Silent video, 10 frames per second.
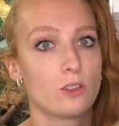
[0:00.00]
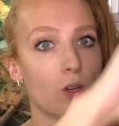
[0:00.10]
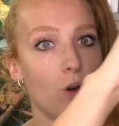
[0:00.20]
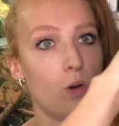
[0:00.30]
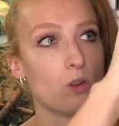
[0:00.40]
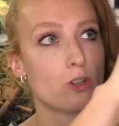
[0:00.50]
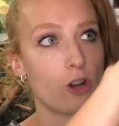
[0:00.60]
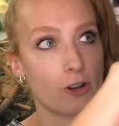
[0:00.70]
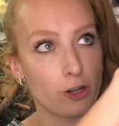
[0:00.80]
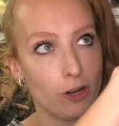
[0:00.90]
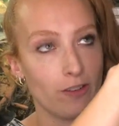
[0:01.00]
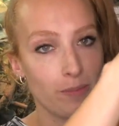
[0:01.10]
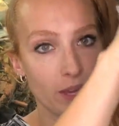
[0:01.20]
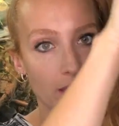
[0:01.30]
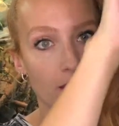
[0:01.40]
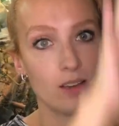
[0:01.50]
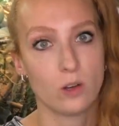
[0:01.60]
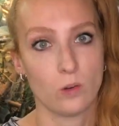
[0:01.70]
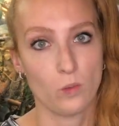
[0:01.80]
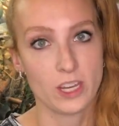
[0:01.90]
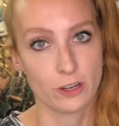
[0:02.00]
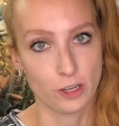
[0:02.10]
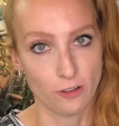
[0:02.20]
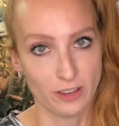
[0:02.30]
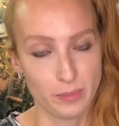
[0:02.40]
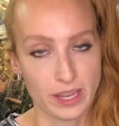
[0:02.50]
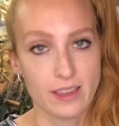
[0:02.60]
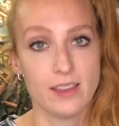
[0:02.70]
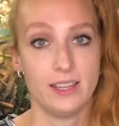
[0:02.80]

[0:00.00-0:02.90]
So stronger UVB, weaker UVB.